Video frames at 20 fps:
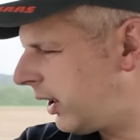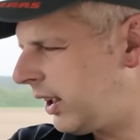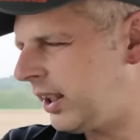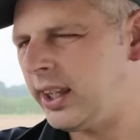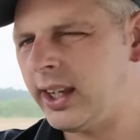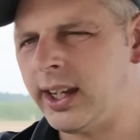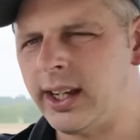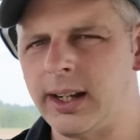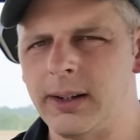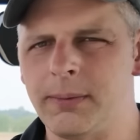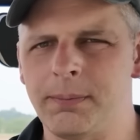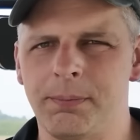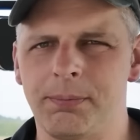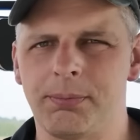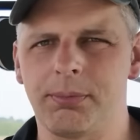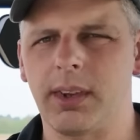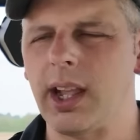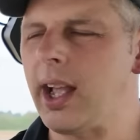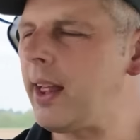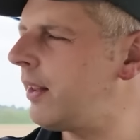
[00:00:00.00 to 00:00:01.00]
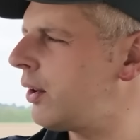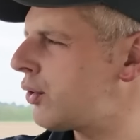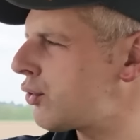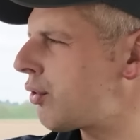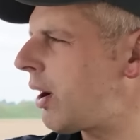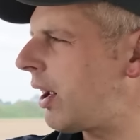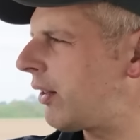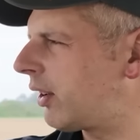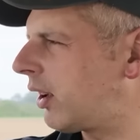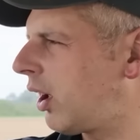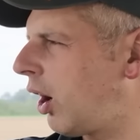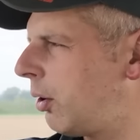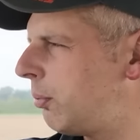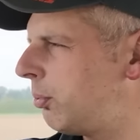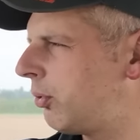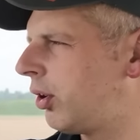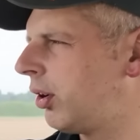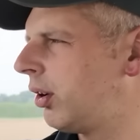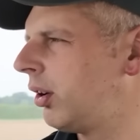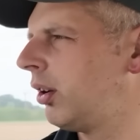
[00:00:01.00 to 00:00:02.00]
the how this tractor
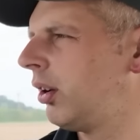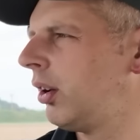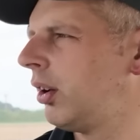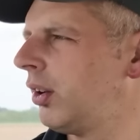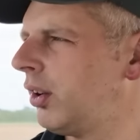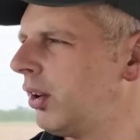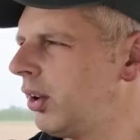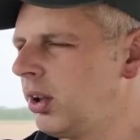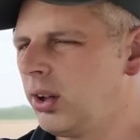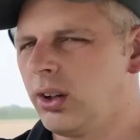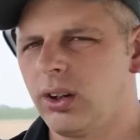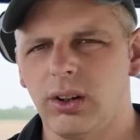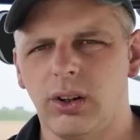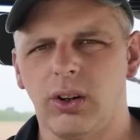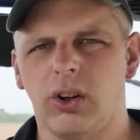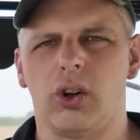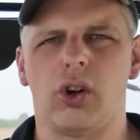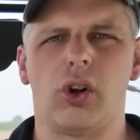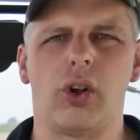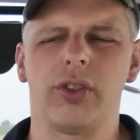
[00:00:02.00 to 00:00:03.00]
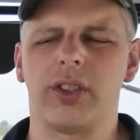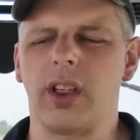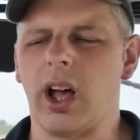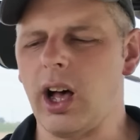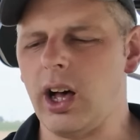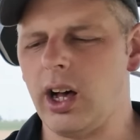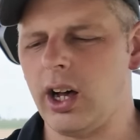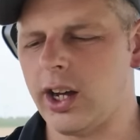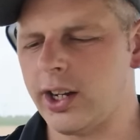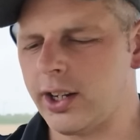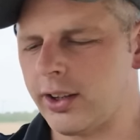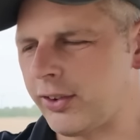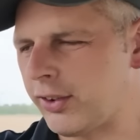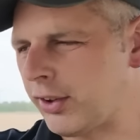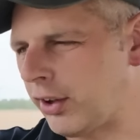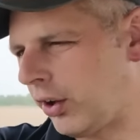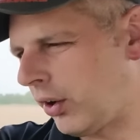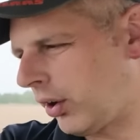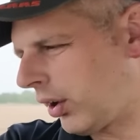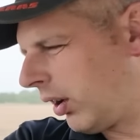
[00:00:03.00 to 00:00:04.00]
coped on the harder
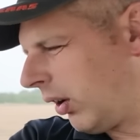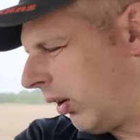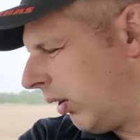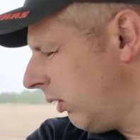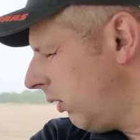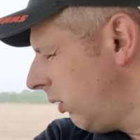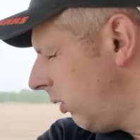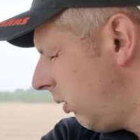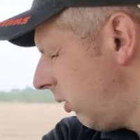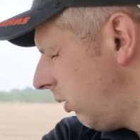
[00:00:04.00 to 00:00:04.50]
side, like.